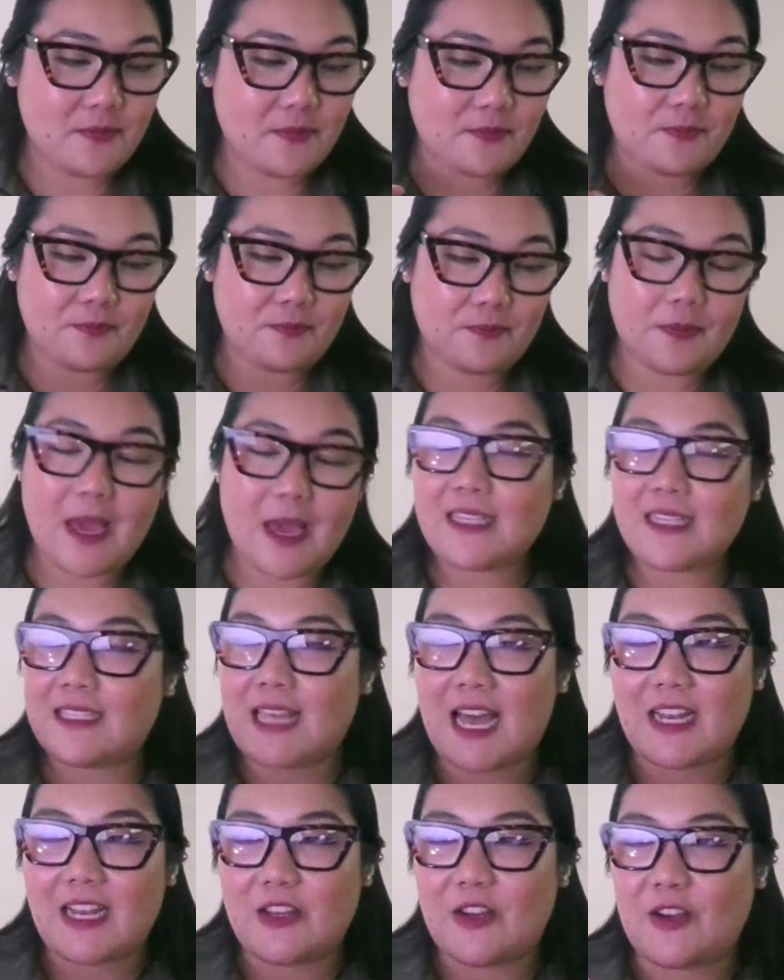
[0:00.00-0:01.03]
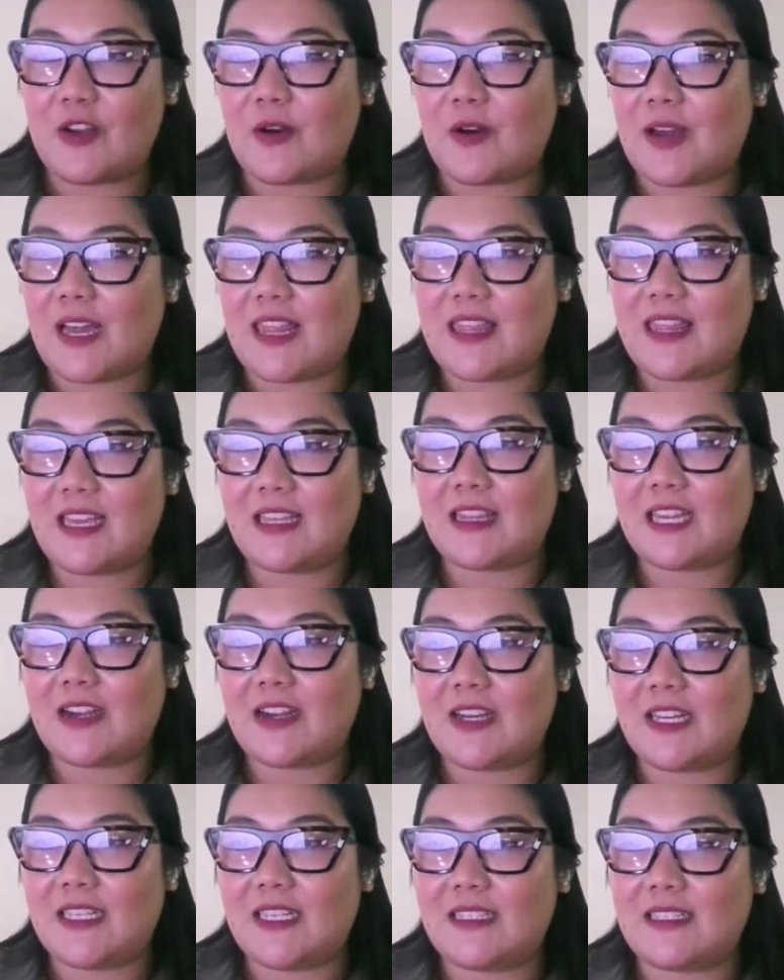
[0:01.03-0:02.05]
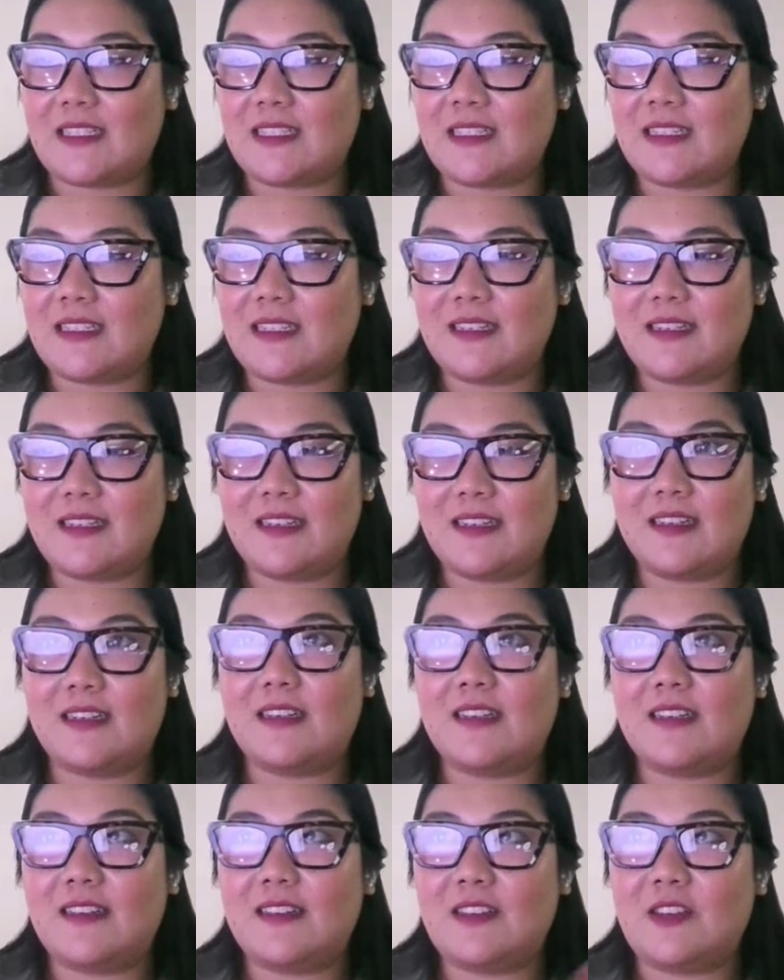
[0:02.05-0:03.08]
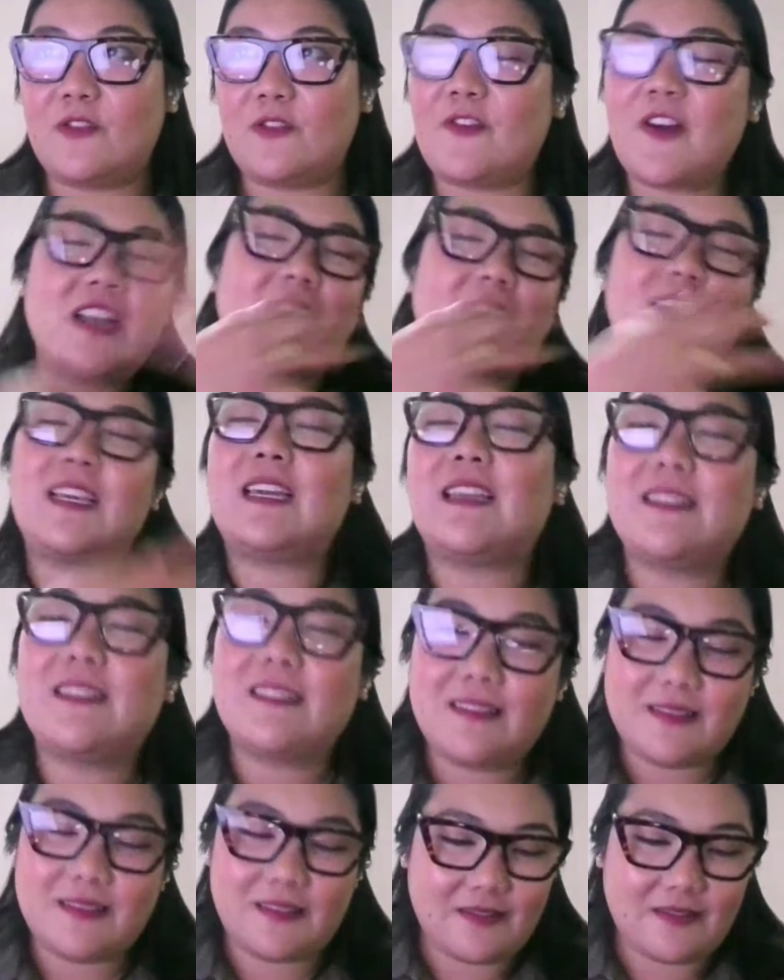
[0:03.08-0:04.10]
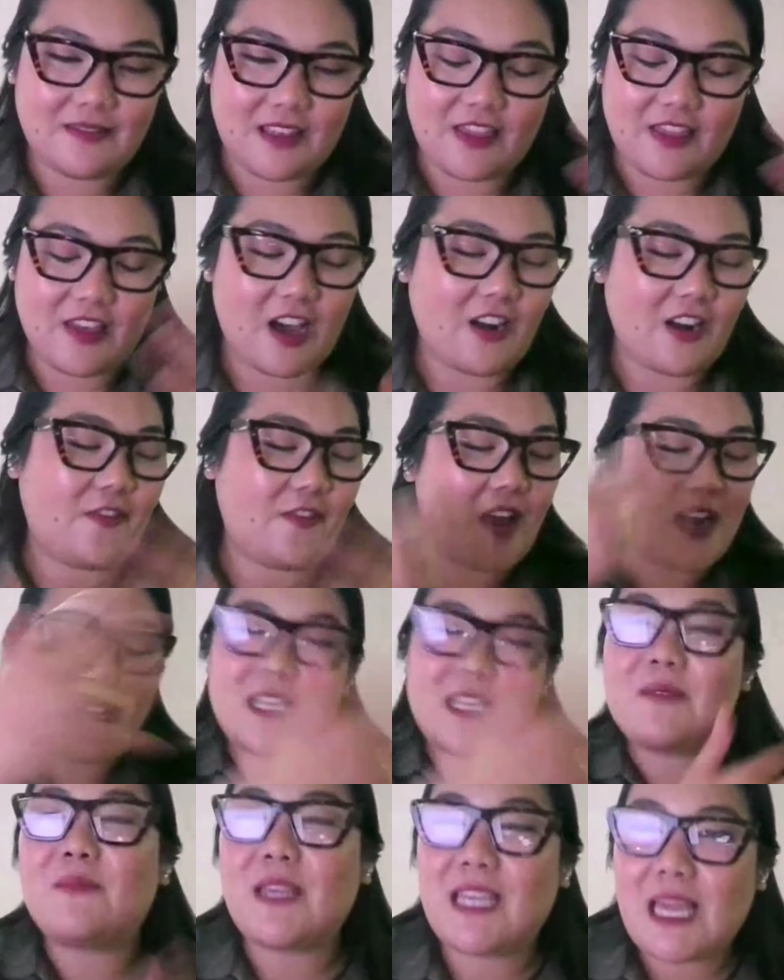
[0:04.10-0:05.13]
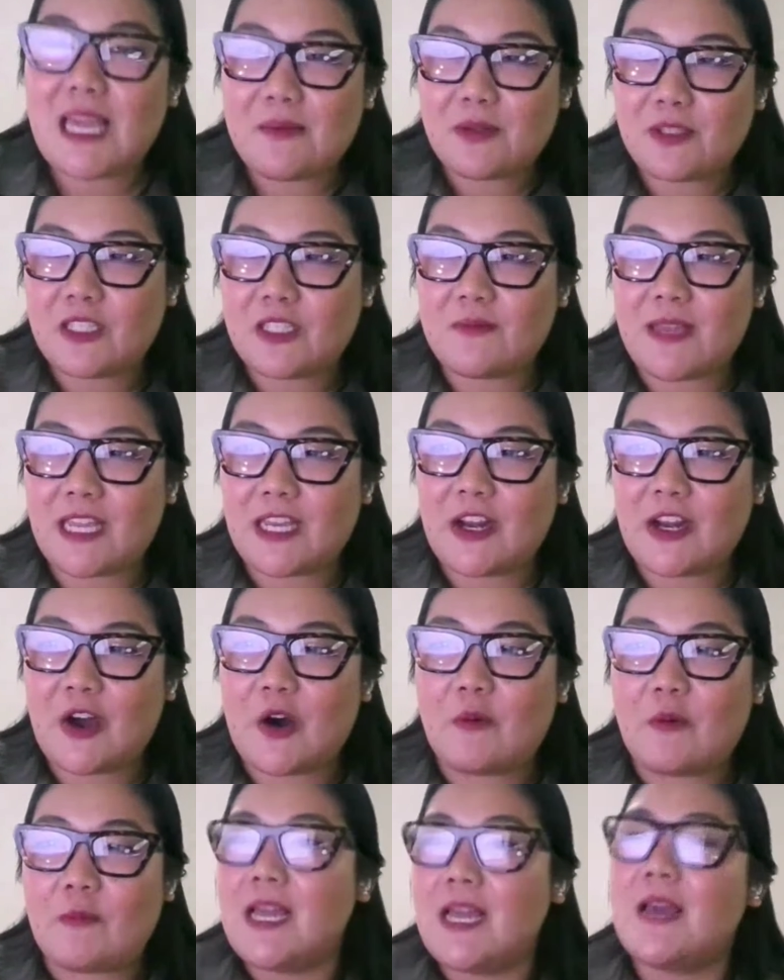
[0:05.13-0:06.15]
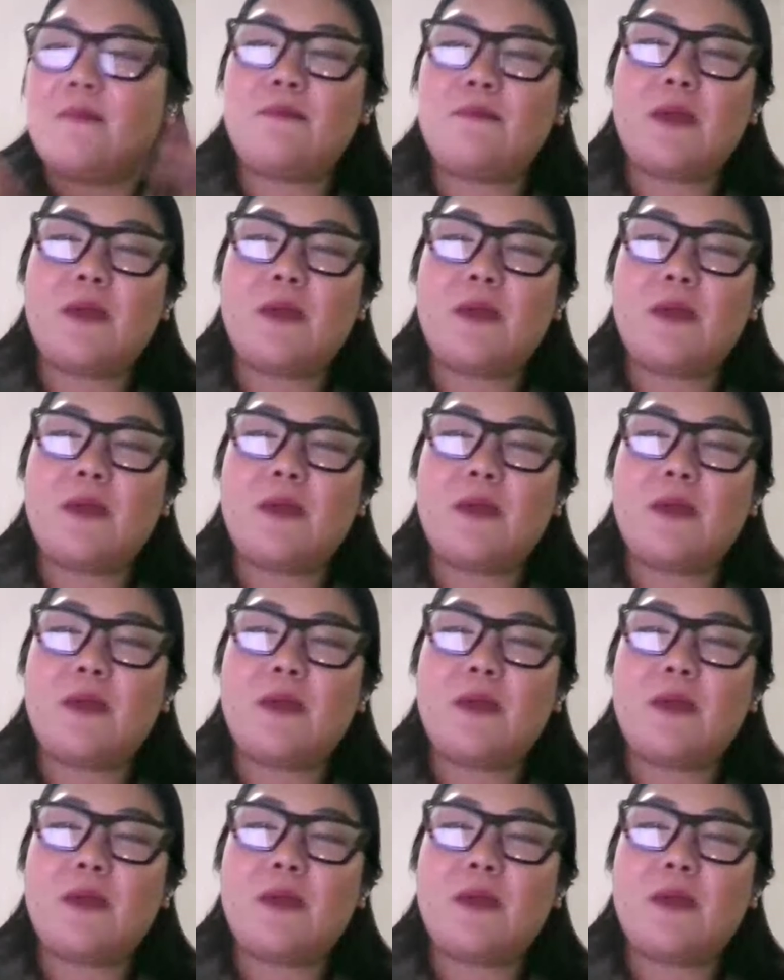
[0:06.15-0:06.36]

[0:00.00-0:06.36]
And past that, you know, I think there is, you finally, the thought of finally being able to make it home.